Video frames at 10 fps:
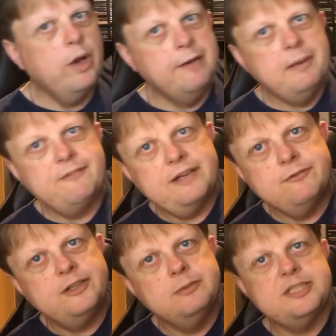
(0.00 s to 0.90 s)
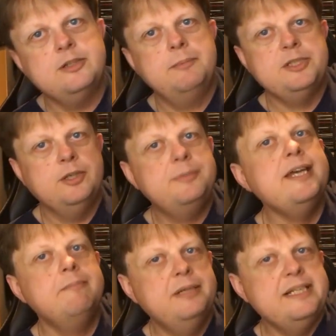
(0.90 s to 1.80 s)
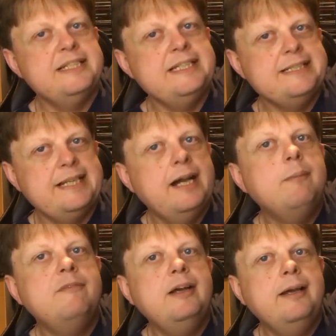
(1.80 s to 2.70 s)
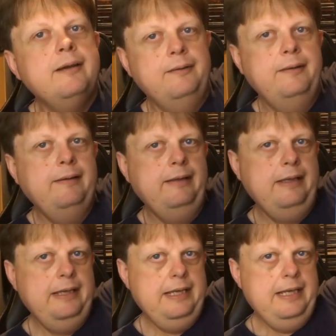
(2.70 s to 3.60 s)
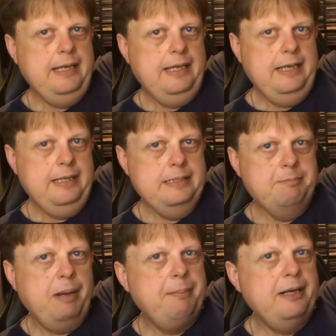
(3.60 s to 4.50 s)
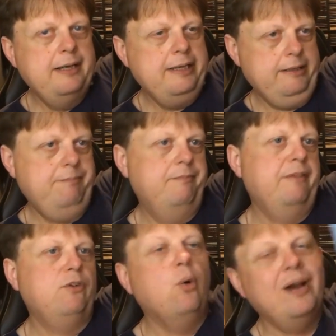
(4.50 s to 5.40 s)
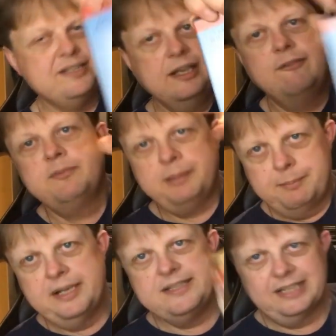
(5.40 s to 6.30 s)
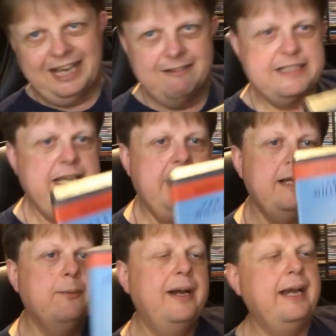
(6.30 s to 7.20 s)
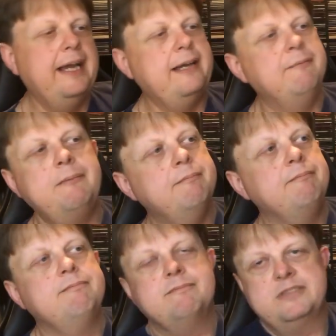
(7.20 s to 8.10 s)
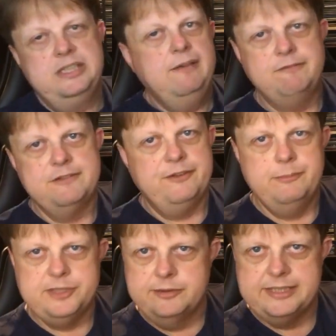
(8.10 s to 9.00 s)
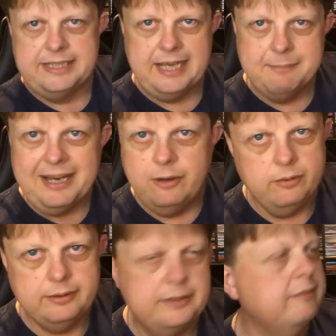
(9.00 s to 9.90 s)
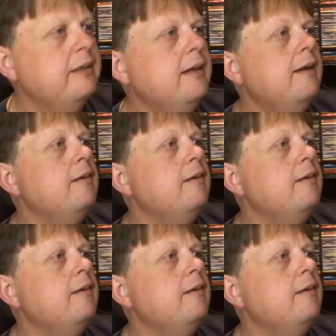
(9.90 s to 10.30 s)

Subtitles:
One of my favourite films, it's not in my top 10, but it's easily up there. Popeye. I've always loved Popeye as a character anyway, and then loved this film as soon as it came out, and